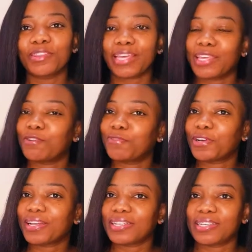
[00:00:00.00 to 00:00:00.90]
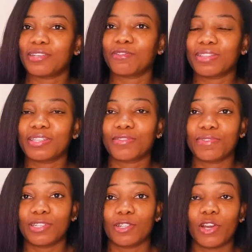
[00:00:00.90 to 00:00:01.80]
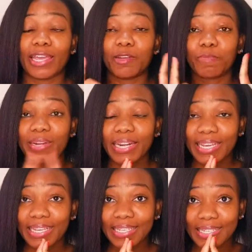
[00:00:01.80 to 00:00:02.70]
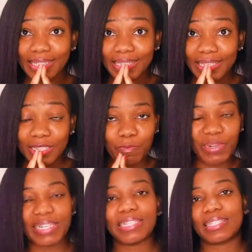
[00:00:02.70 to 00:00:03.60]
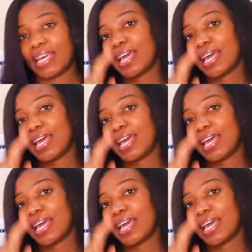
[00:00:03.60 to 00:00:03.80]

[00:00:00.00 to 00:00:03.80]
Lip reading: Thank you for clicking on this video, and please